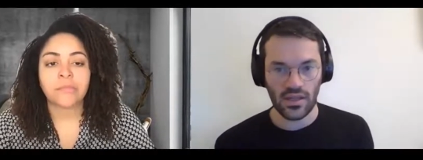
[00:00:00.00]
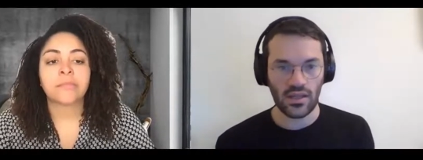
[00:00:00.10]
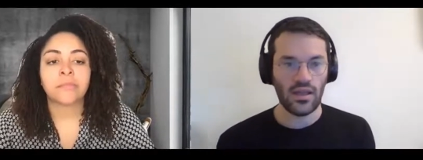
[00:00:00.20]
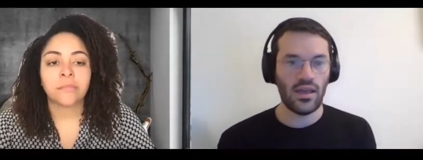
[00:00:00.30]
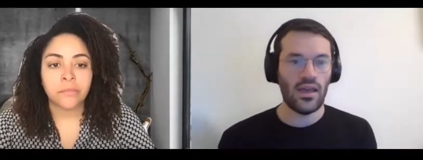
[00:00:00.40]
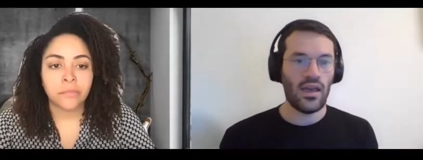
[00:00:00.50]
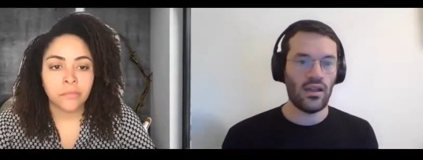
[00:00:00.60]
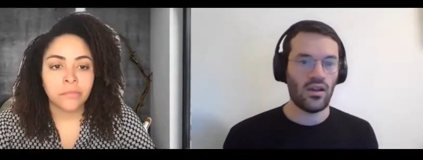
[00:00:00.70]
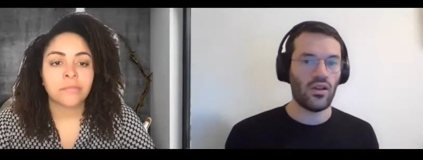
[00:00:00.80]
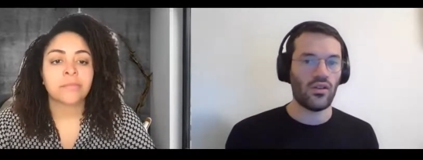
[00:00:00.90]
Speaker 1: P
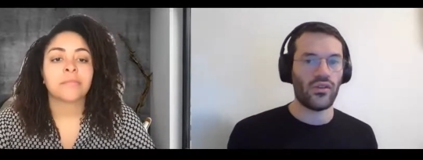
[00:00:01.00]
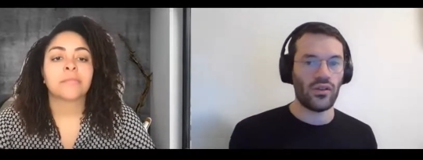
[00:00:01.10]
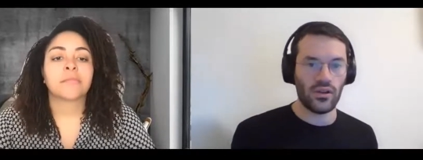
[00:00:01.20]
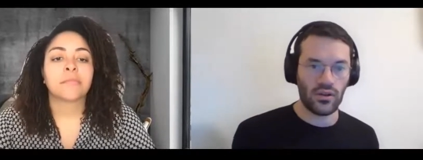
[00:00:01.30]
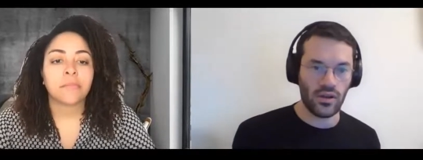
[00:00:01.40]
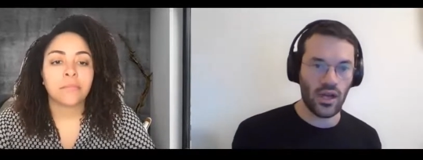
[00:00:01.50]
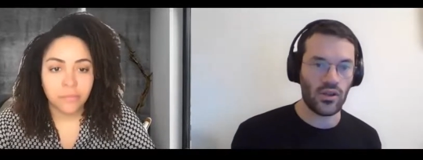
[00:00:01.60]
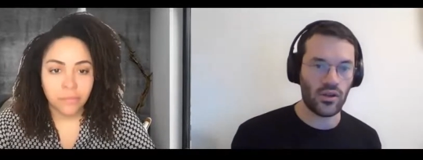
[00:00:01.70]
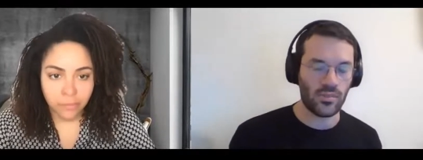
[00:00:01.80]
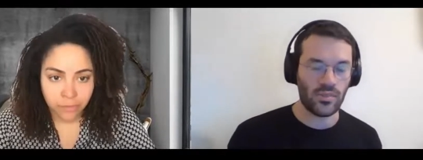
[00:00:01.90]
and also
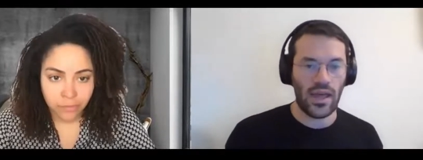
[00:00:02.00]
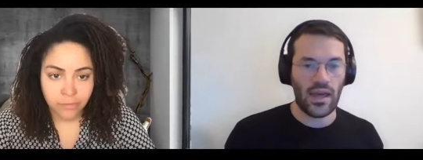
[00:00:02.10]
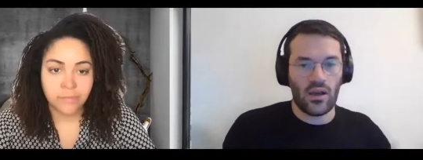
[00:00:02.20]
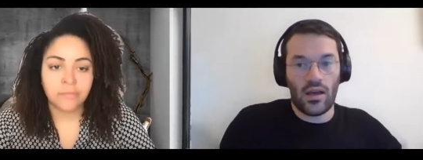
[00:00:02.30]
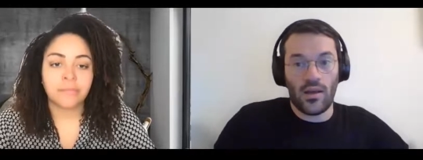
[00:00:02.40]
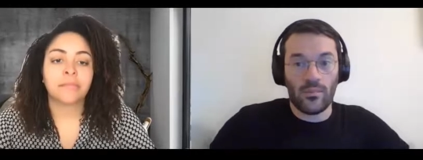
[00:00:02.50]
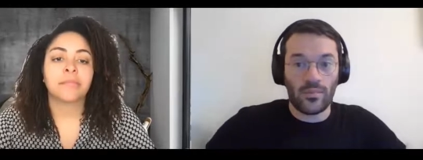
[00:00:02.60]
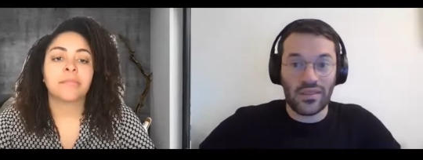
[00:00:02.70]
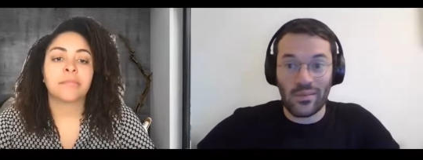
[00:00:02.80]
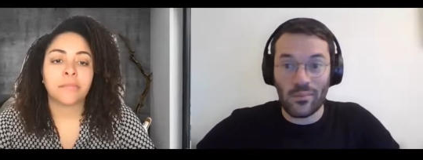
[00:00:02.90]
other
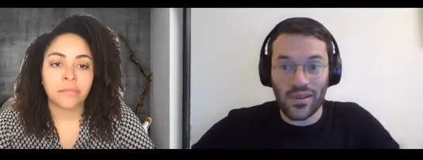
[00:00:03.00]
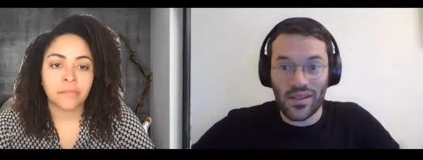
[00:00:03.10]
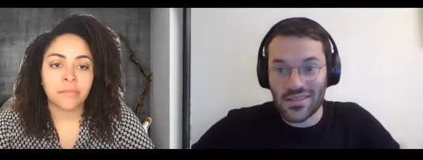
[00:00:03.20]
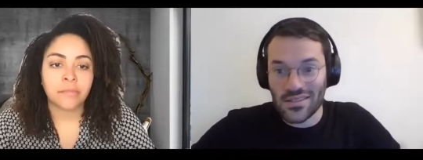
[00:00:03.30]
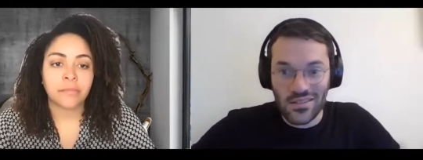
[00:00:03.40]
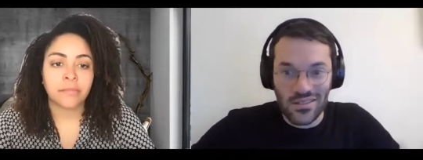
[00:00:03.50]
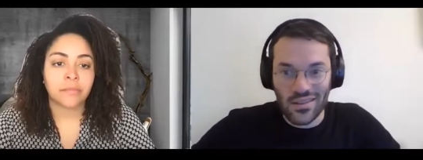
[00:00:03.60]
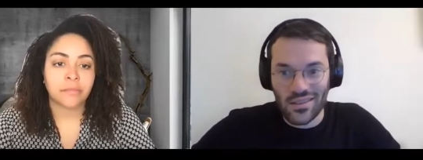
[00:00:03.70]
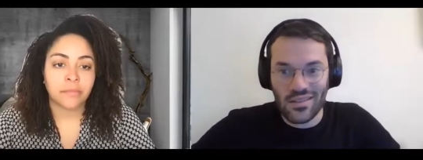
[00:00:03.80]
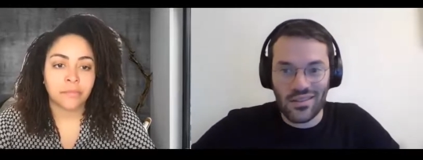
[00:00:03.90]
um, places
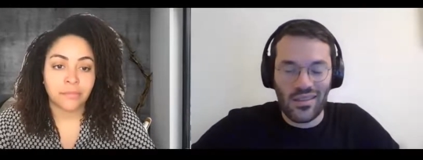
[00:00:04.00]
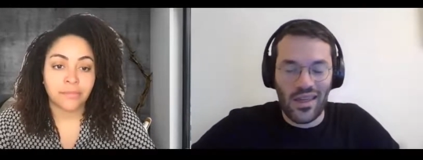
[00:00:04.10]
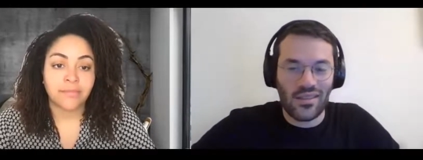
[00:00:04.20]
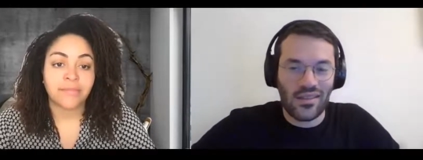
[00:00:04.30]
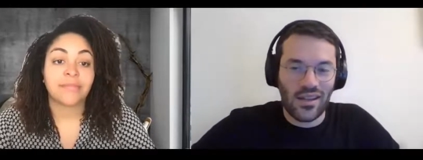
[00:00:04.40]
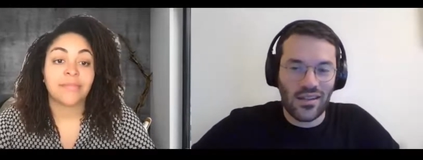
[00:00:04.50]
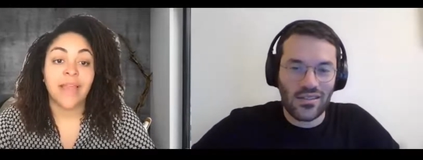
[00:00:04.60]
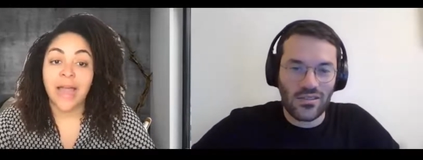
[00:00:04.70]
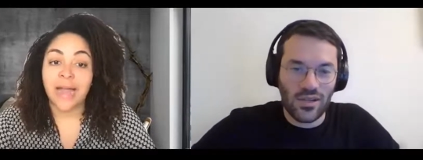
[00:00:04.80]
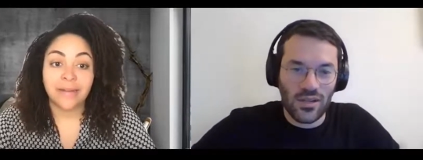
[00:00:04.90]
that the data
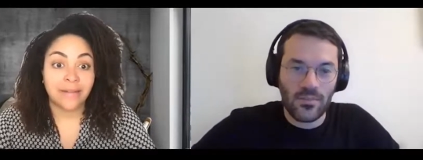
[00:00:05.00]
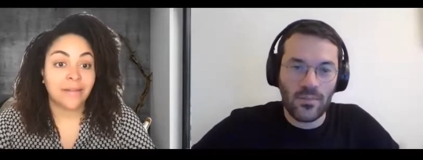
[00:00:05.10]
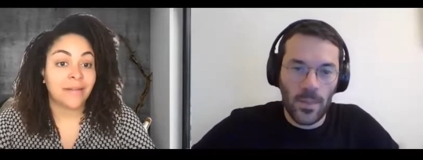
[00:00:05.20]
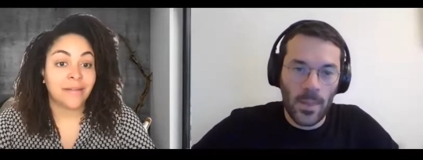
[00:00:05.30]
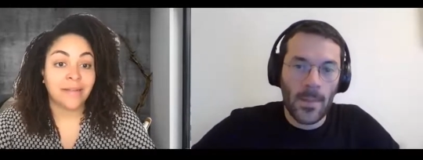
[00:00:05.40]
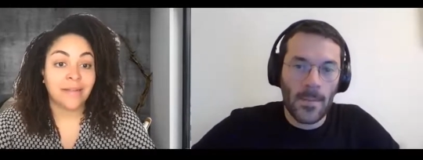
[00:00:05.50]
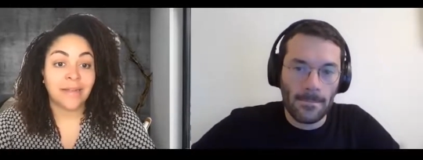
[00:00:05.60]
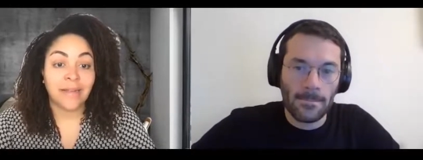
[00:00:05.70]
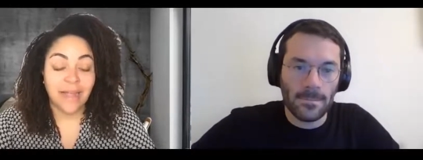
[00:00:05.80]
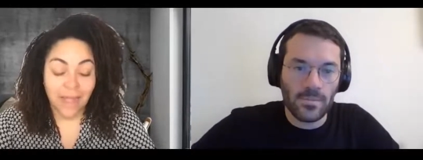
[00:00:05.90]
is stored.
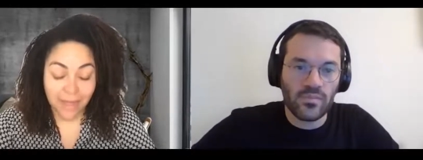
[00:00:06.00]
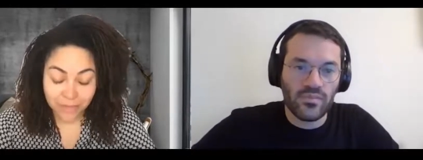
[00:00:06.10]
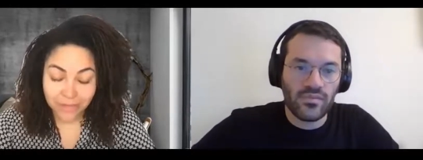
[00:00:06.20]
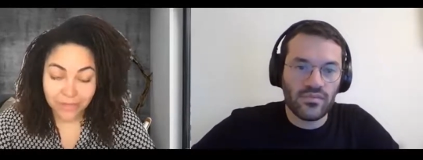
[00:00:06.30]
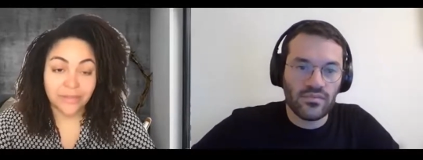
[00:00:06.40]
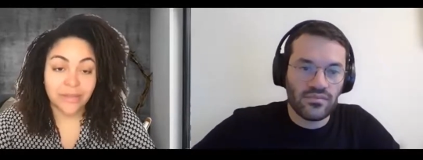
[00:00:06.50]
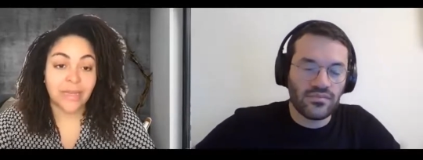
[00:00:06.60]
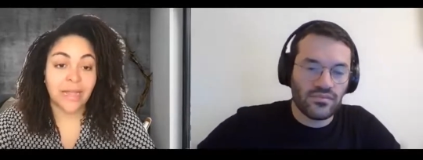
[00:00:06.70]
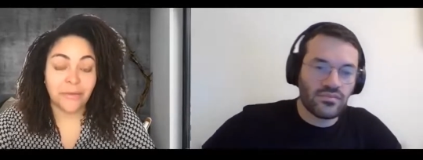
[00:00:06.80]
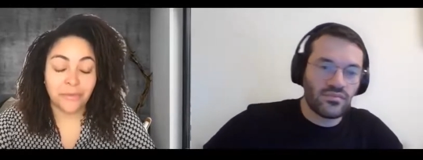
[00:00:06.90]
Speaker 2: Mm-hmm.
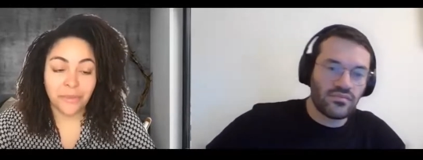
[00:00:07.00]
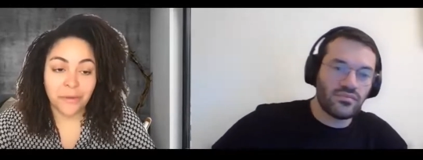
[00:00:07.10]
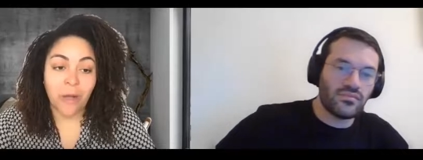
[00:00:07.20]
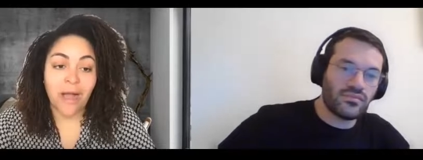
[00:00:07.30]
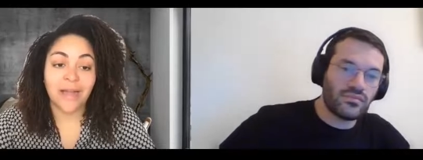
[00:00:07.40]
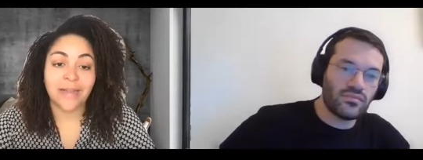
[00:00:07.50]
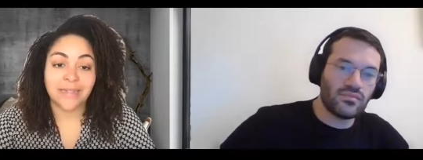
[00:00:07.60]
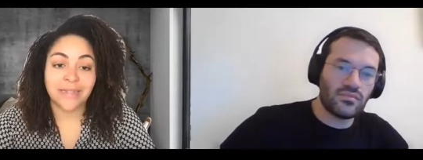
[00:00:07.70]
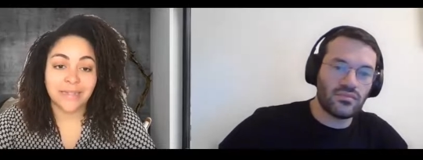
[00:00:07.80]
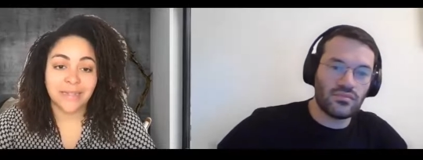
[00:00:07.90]
Absolutely. It would be
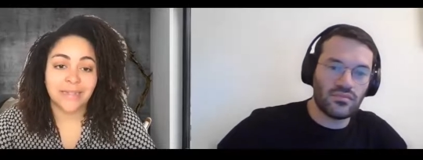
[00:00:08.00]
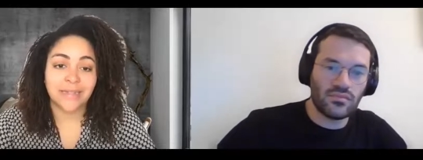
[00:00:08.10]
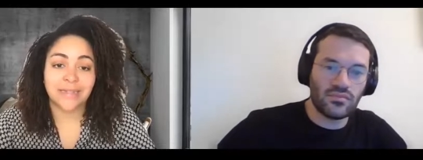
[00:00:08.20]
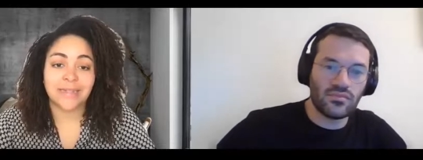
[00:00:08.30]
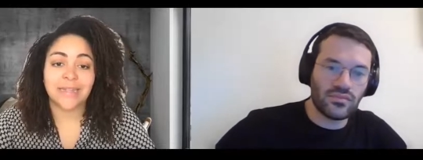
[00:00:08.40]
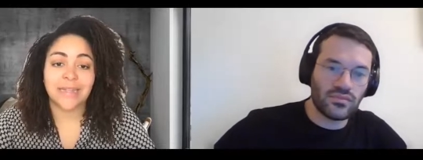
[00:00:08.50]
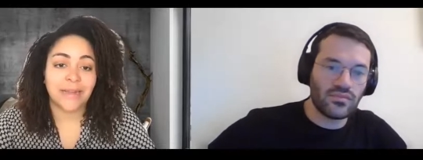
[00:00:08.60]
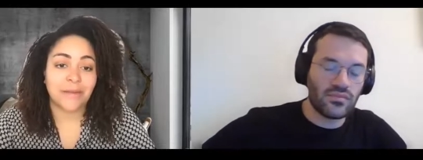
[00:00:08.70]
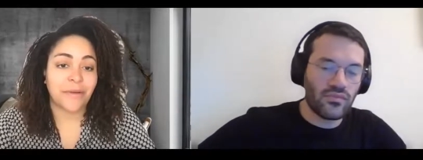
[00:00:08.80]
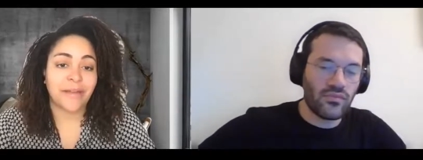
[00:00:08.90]
wise to set it
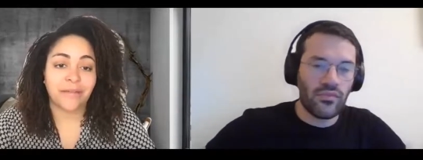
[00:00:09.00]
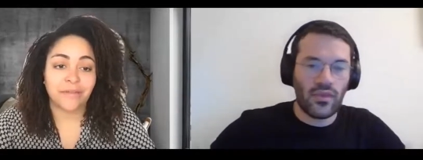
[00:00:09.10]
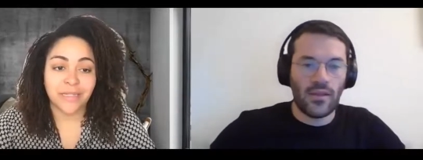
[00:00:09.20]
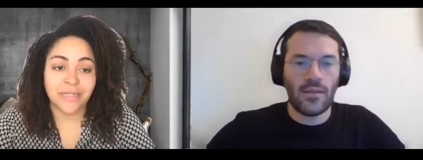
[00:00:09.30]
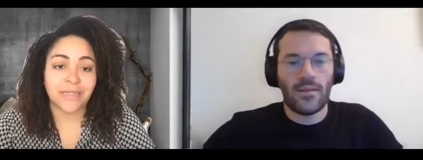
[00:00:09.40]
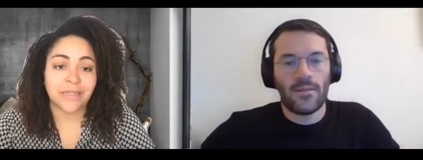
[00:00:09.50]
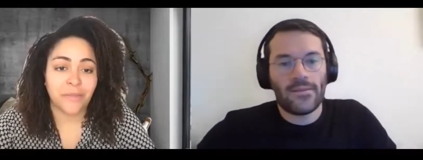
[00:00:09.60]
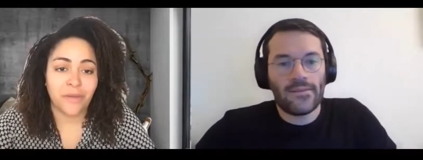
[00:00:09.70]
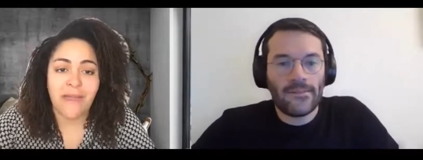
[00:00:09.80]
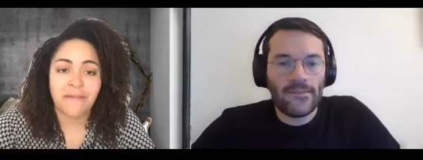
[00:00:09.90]
up on every system
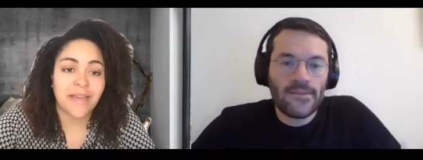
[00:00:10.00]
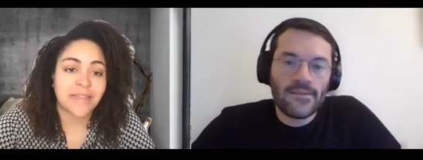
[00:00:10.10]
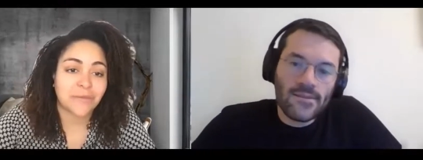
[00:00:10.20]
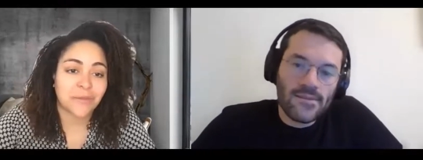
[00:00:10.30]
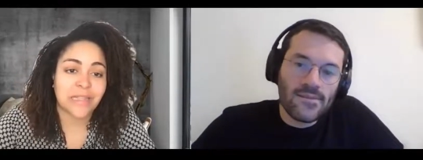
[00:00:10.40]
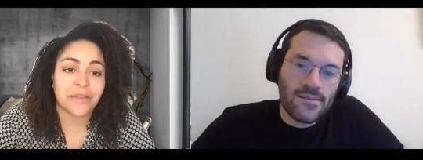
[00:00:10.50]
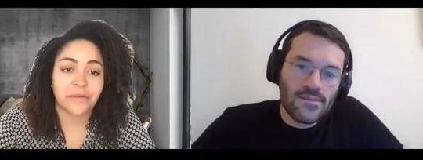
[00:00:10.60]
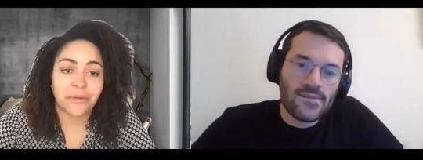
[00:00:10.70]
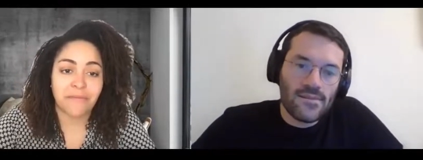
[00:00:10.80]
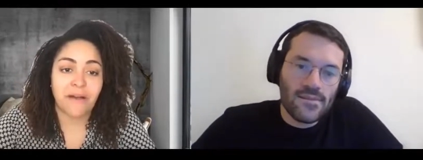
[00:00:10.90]
you have that's within your
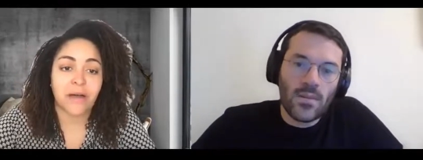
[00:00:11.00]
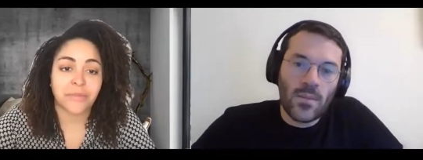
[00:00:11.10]
RevOps